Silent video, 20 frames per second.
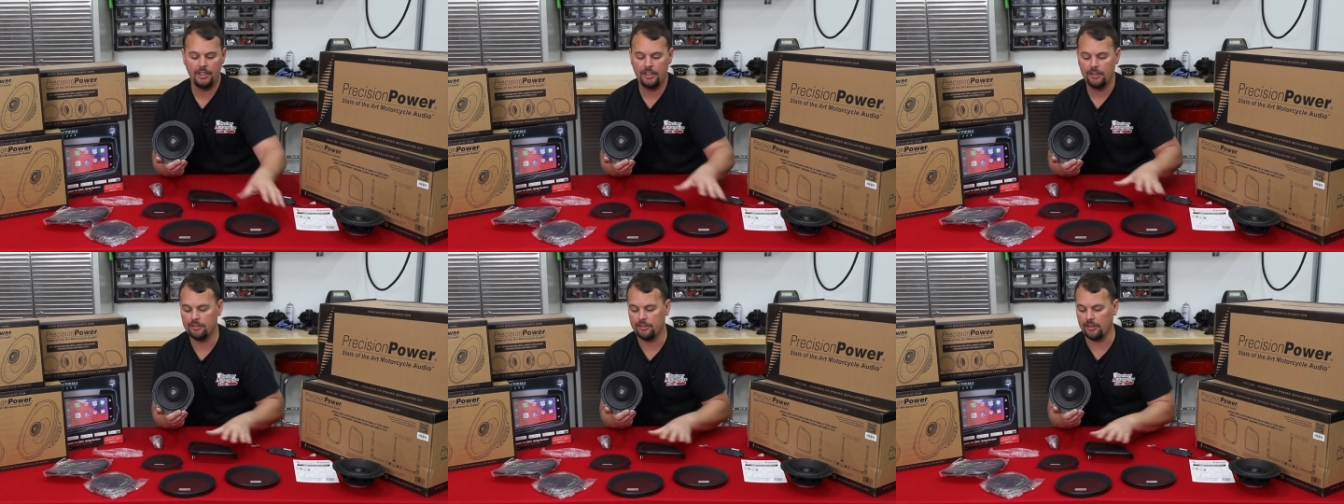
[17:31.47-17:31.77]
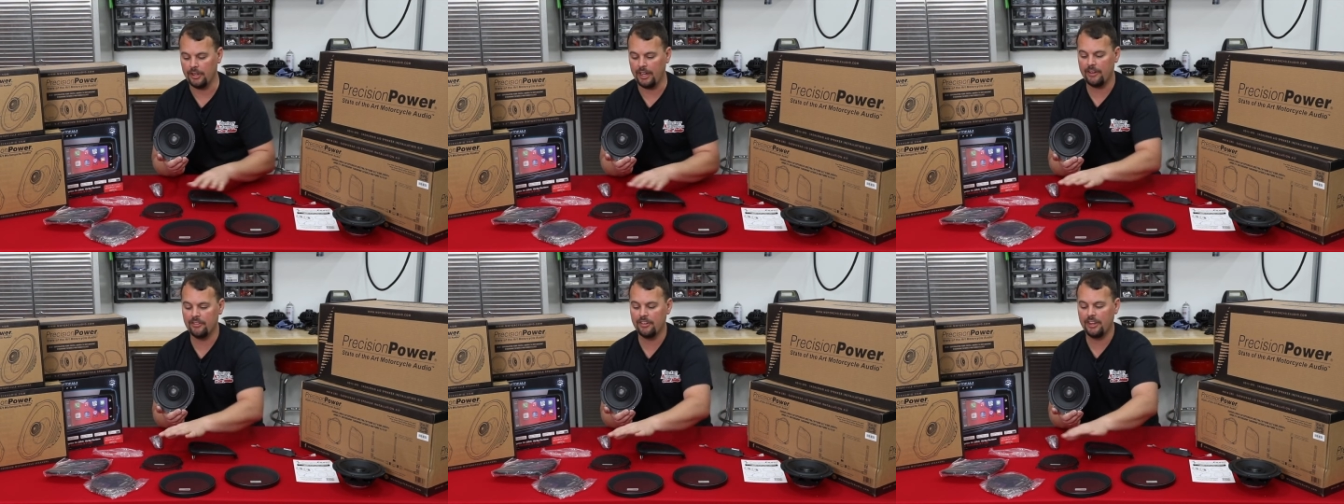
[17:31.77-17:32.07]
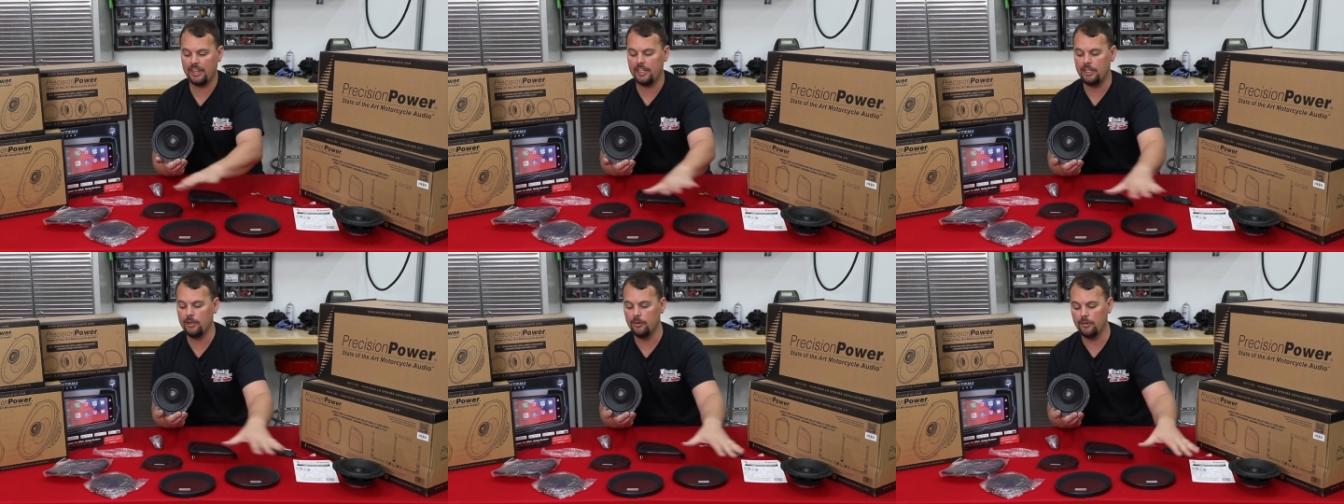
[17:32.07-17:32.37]
So
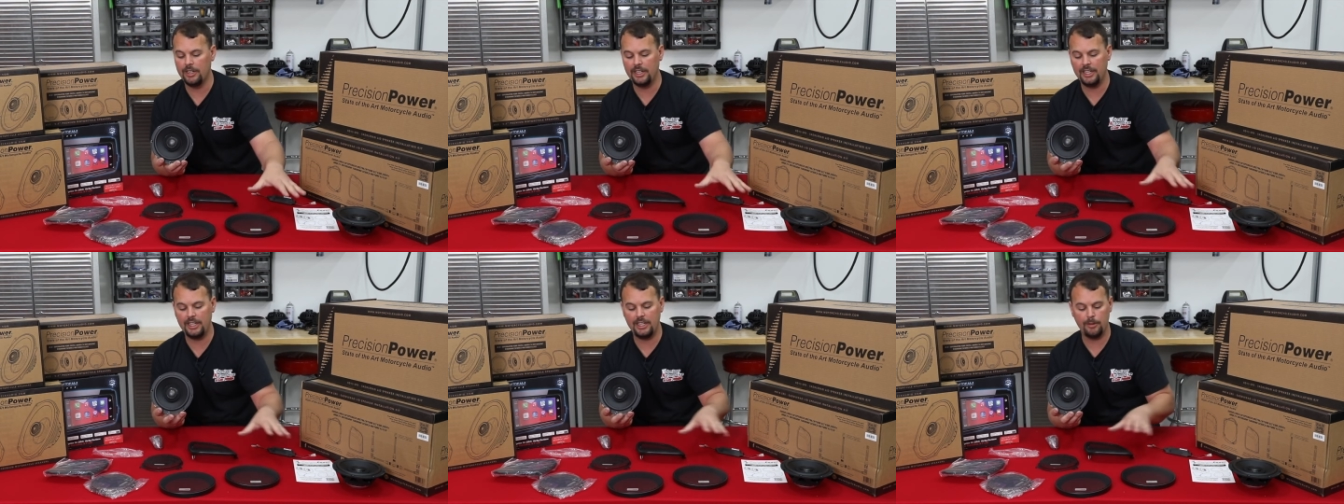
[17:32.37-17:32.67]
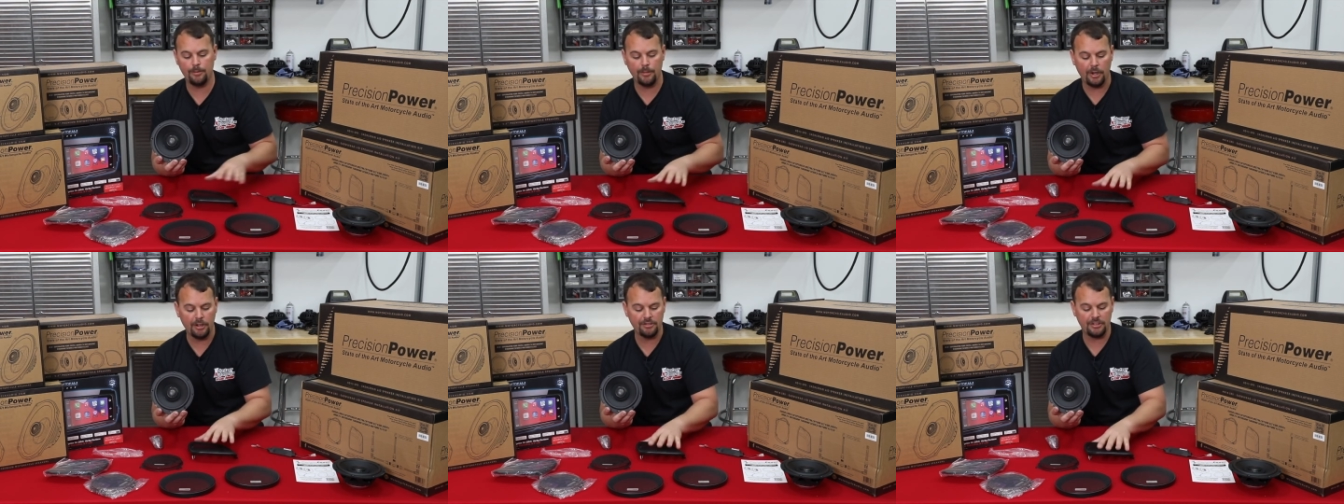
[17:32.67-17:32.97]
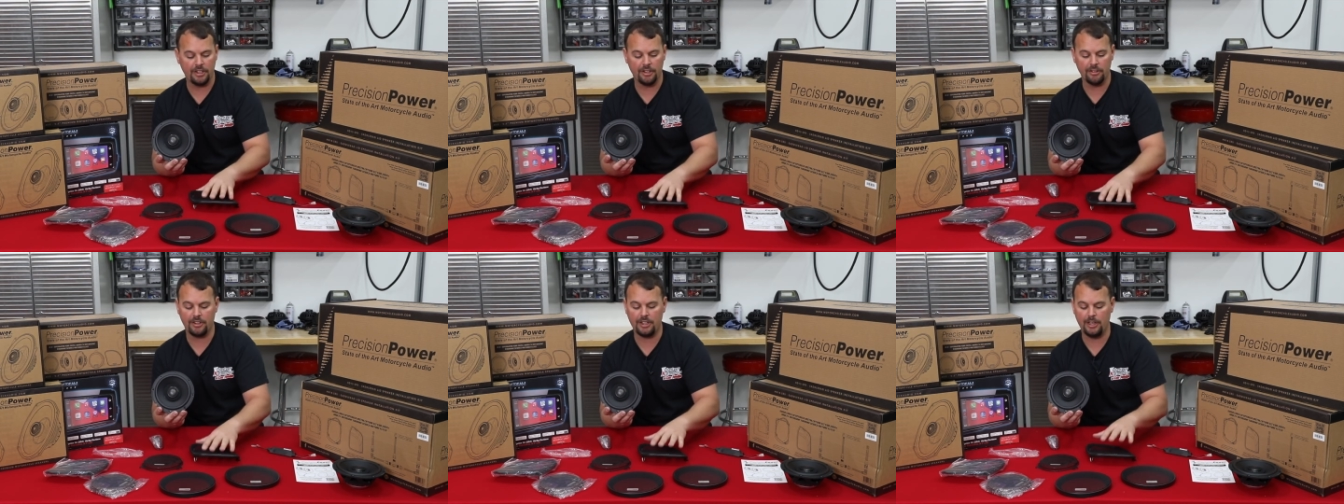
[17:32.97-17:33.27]
everything you would need.
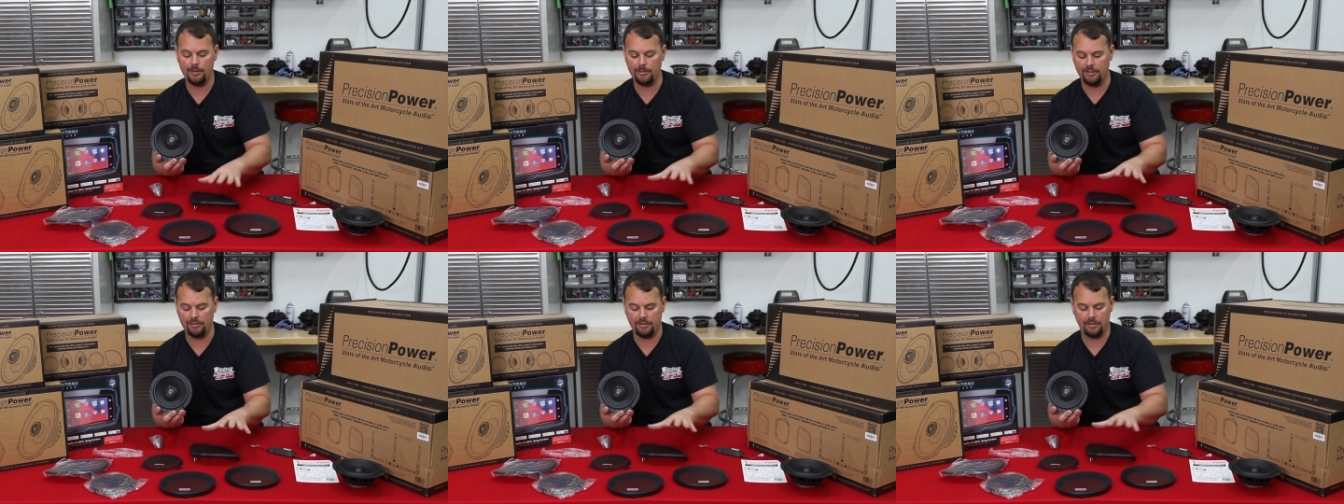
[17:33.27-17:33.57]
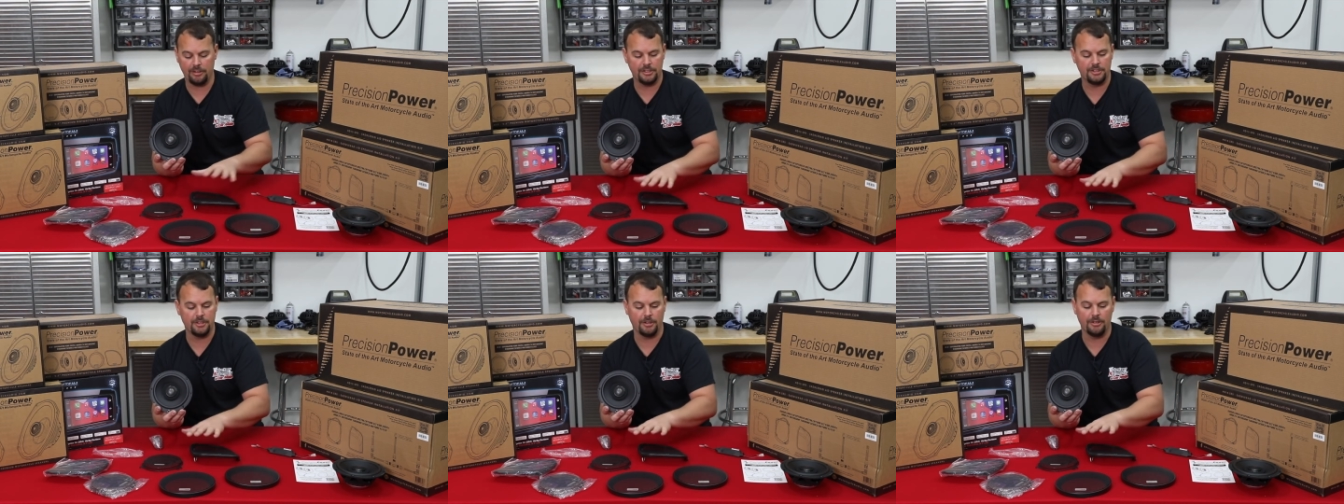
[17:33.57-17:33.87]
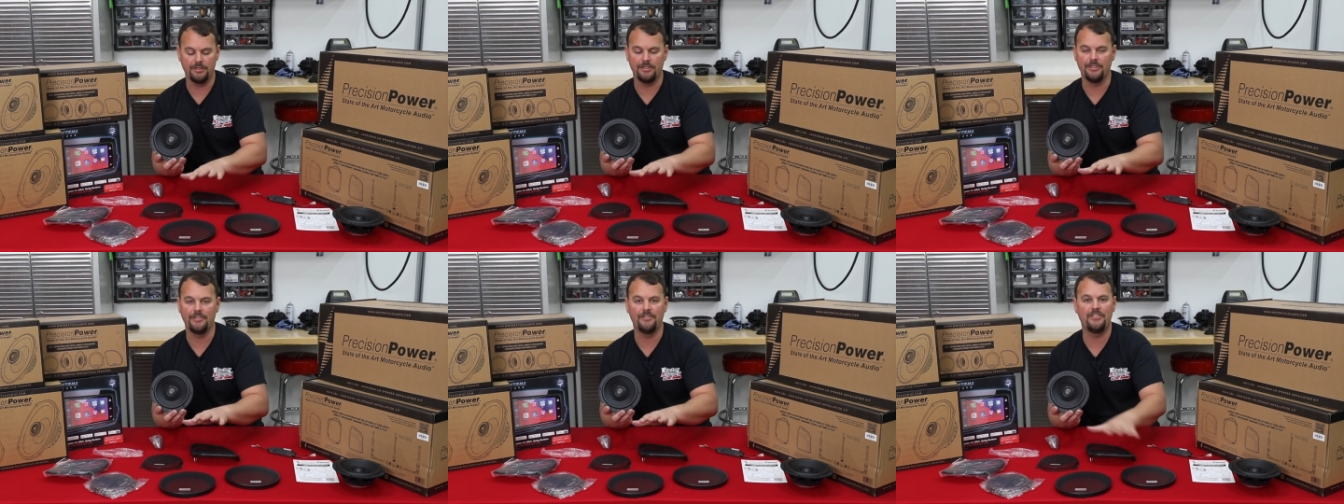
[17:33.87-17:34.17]
Most other companies are going to
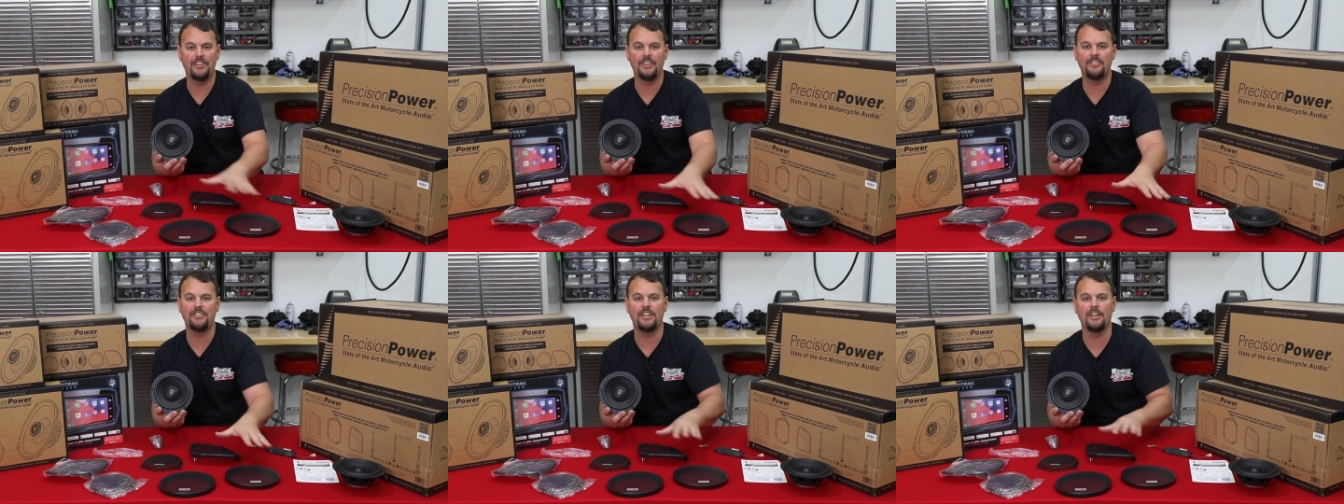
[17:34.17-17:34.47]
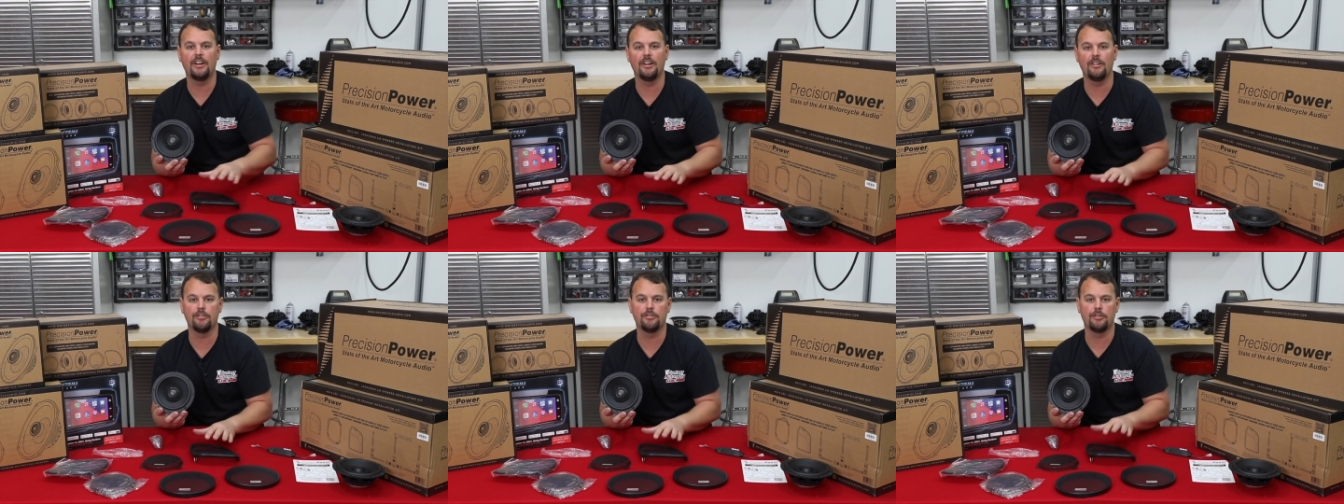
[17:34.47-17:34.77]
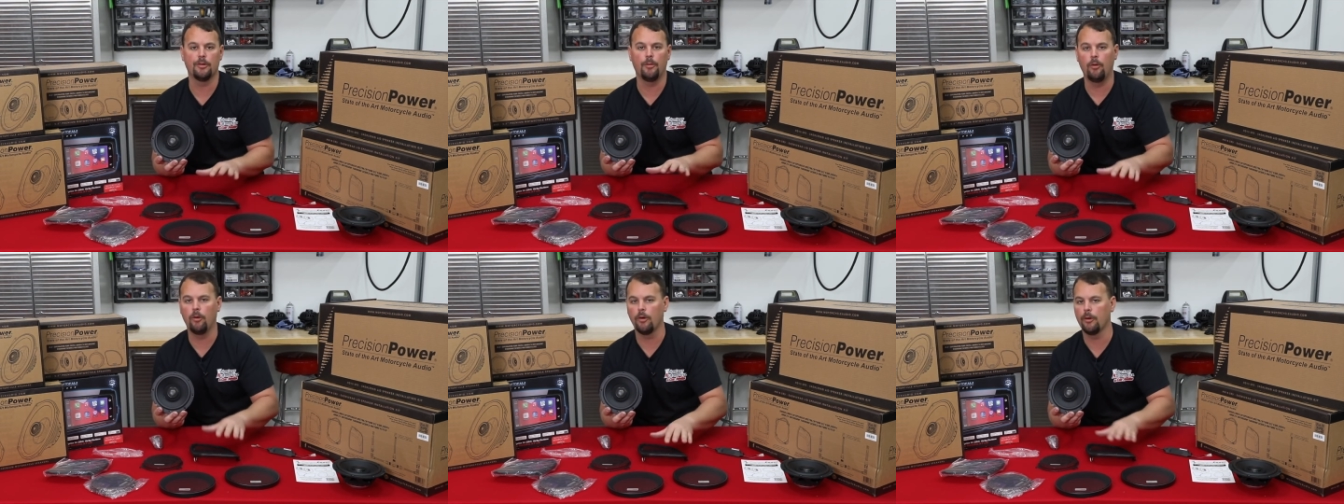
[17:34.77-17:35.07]
charge you $50
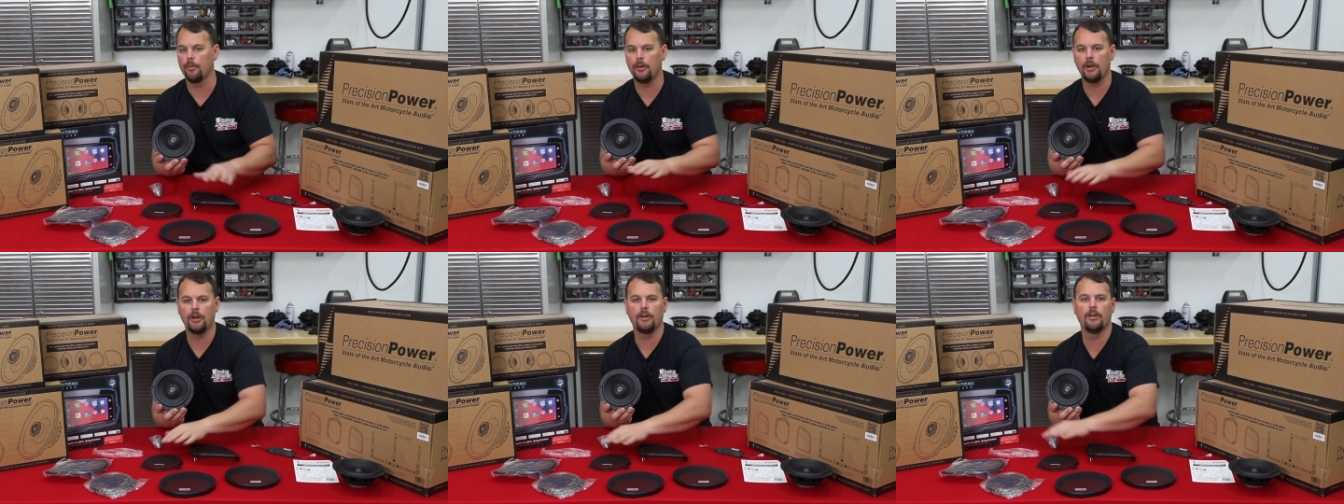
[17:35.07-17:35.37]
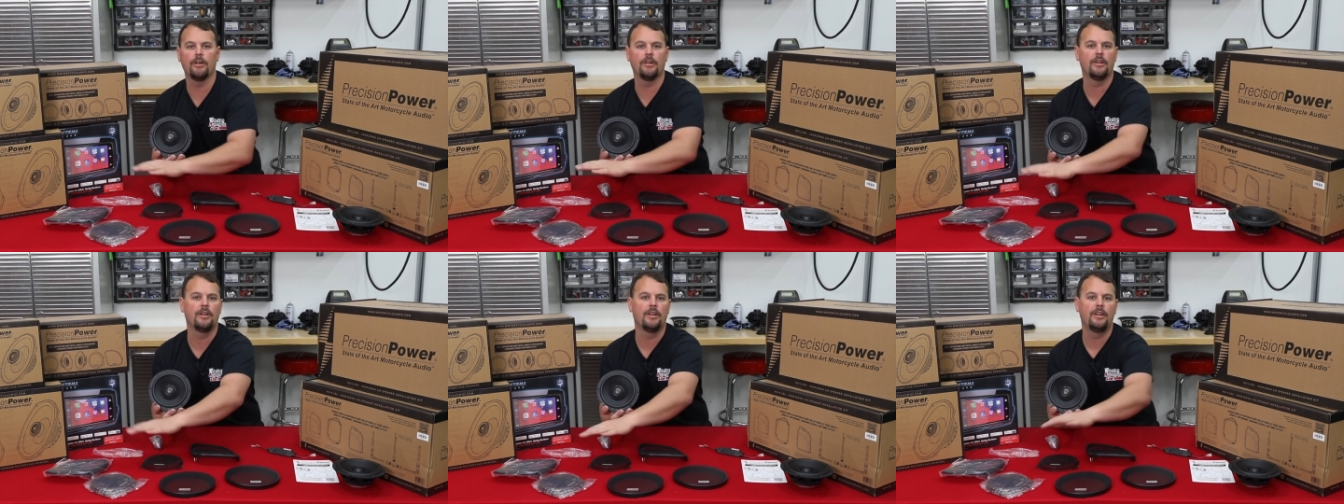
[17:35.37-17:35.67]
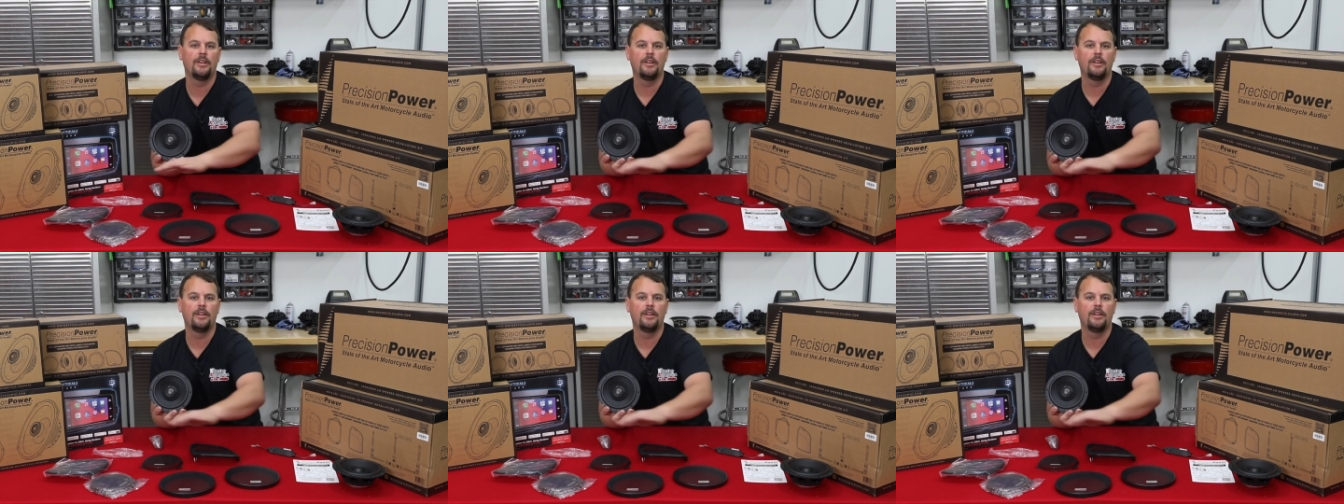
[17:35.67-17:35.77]
or more per